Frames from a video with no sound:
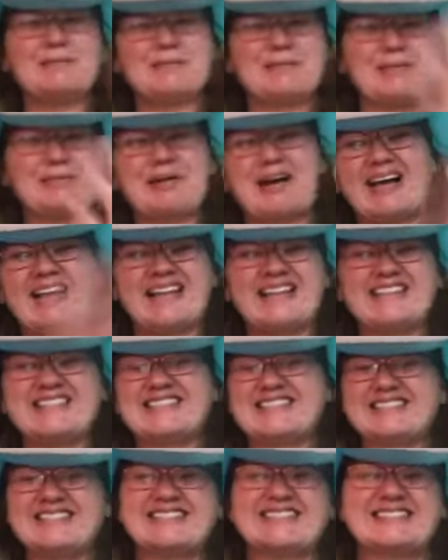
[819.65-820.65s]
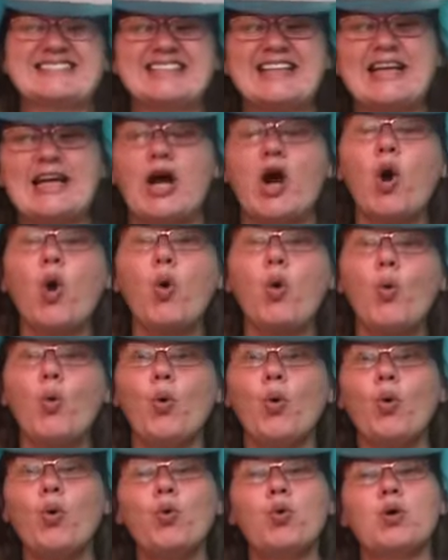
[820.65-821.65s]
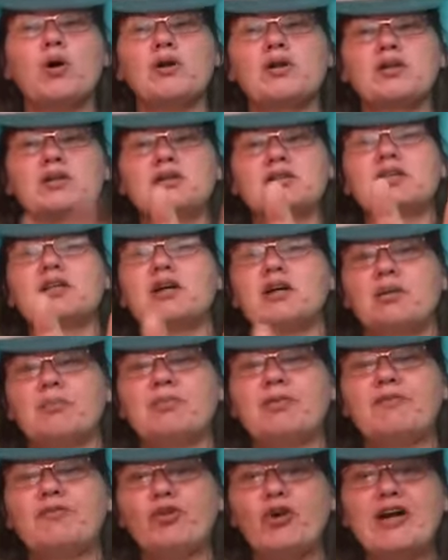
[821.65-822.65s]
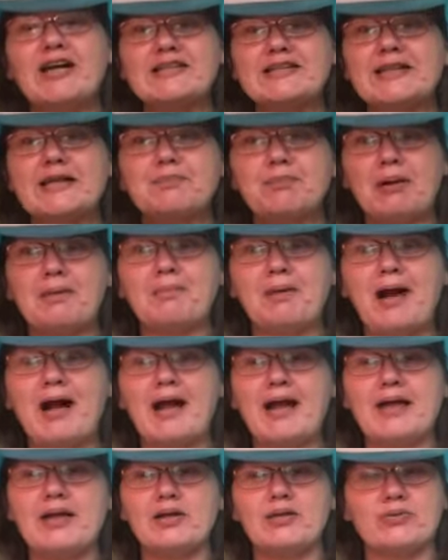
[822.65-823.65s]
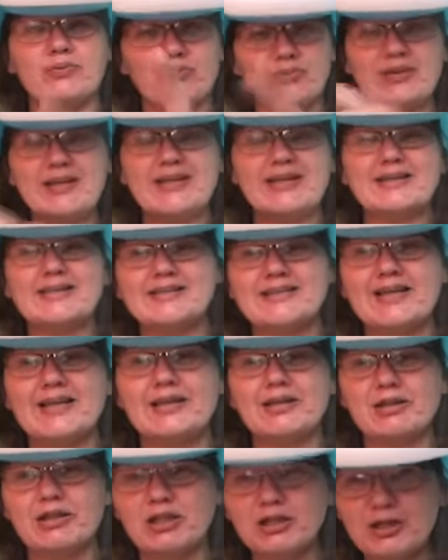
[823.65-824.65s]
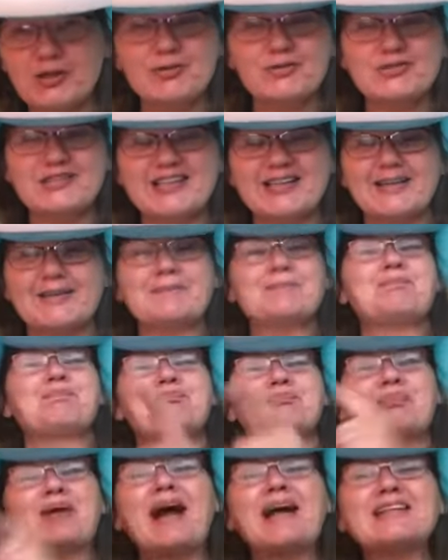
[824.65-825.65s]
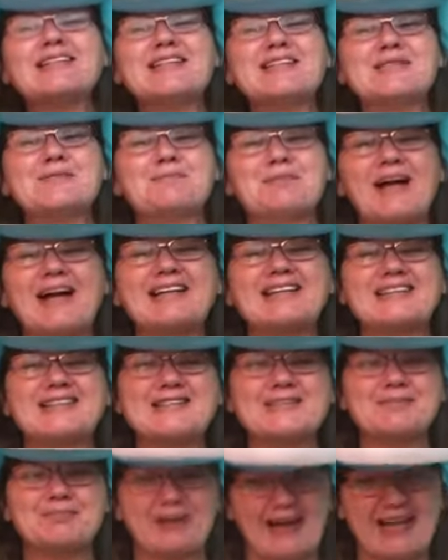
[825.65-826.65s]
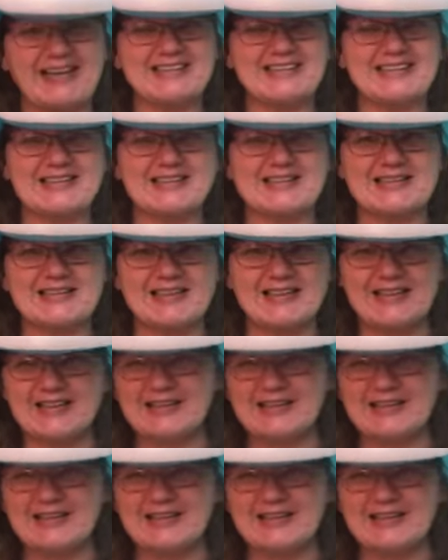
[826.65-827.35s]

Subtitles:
Bye-bye. Ooh. Before I say bye-bye, we need to say the closing. Practice, practice, practice.